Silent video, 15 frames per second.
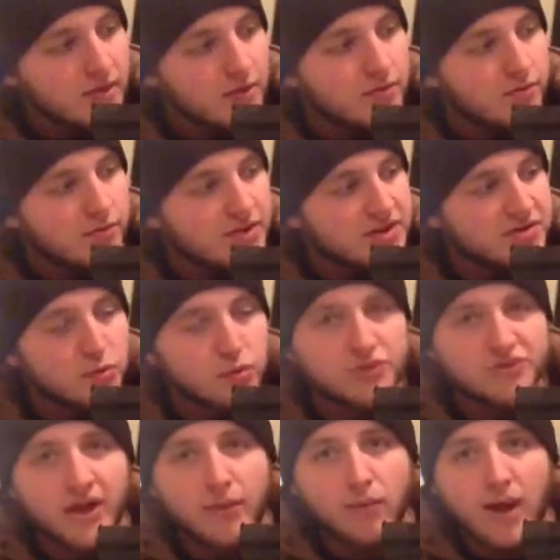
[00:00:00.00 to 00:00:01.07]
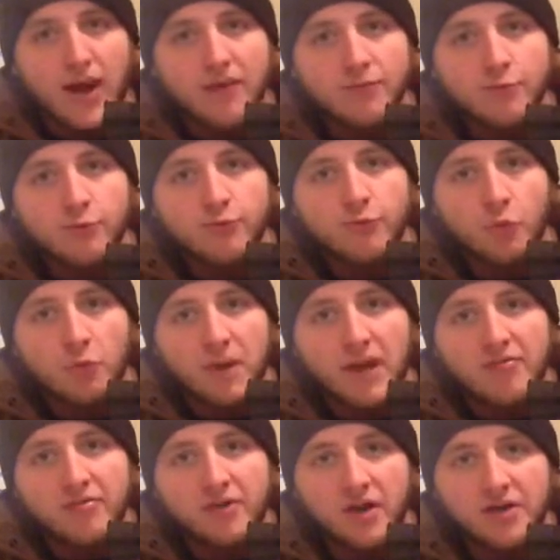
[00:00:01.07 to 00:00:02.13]
this was a rifle for my
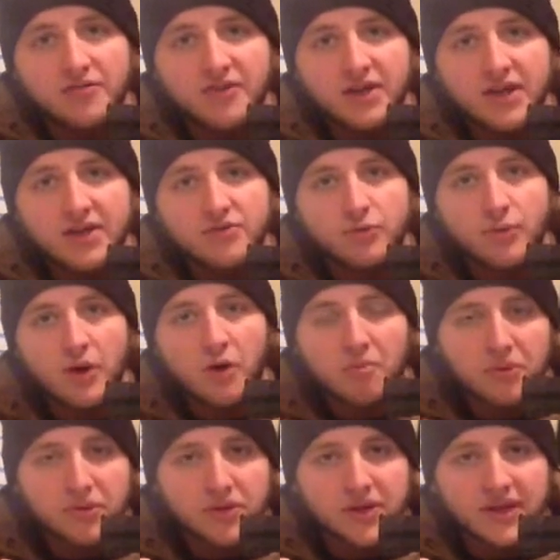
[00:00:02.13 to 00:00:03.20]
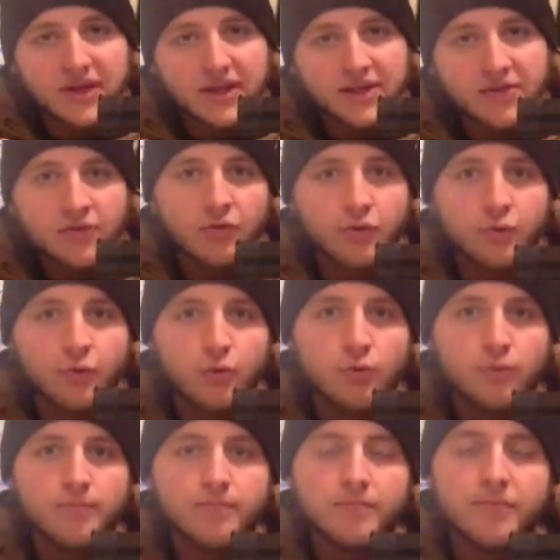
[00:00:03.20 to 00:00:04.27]
fiance to help her get into
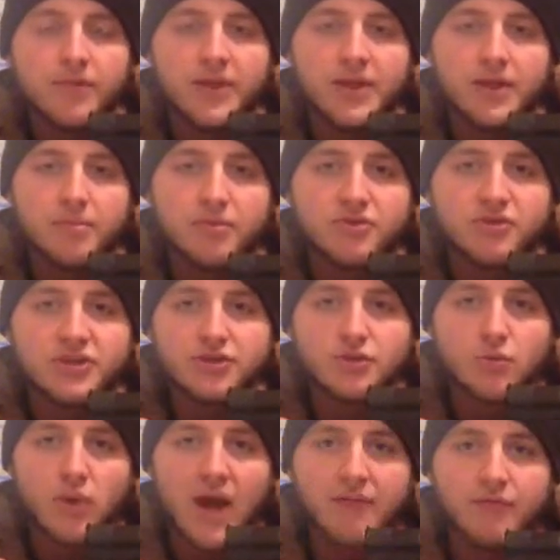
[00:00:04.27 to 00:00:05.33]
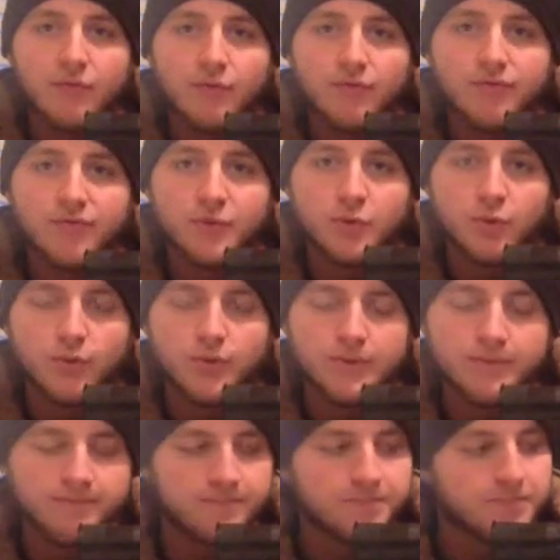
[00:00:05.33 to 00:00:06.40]
the precision rifle field.
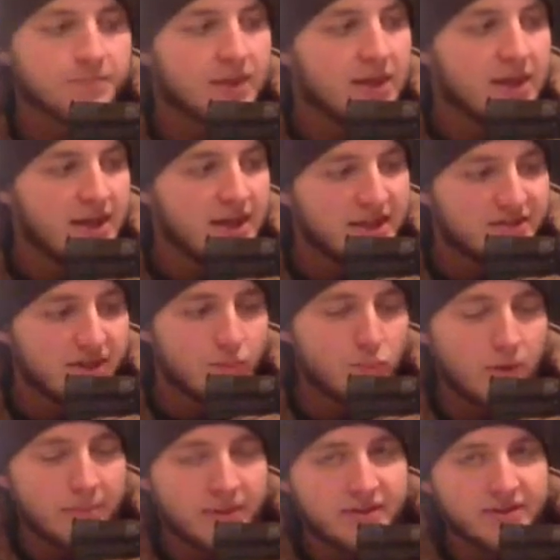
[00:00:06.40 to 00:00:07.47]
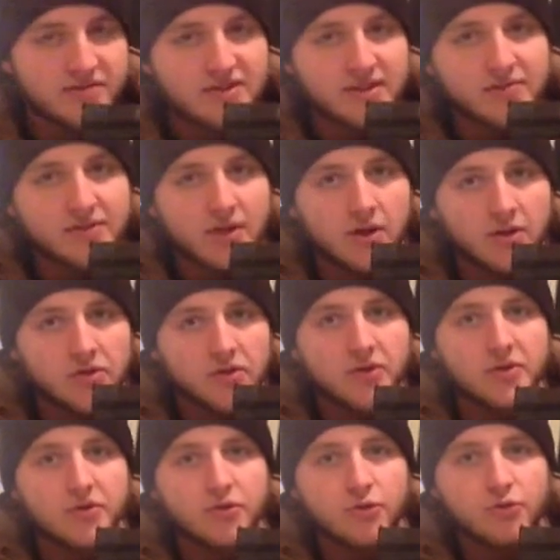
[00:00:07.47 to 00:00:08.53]
It's a Remington 700
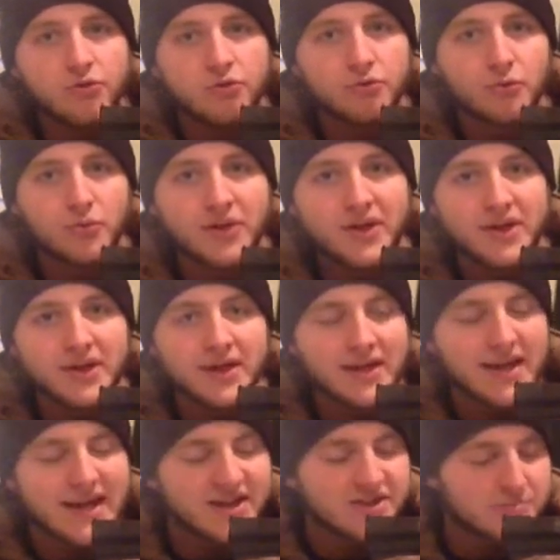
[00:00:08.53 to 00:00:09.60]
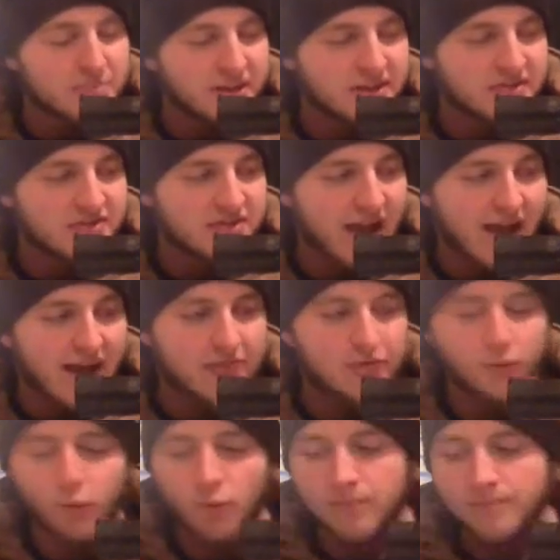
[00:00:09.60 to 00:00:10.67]
223 and SPS
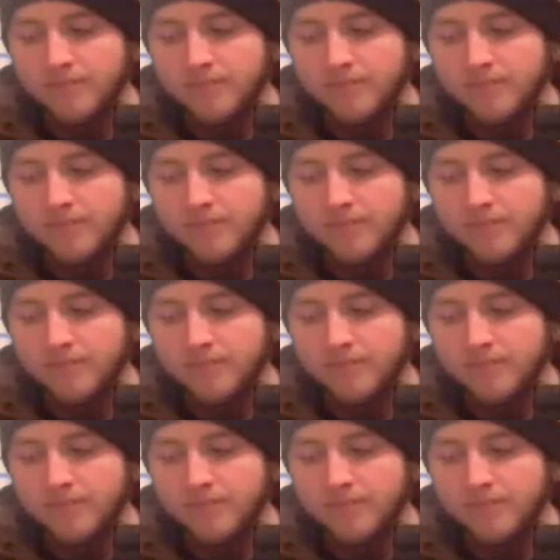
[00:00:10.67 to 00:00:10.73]
Tactical.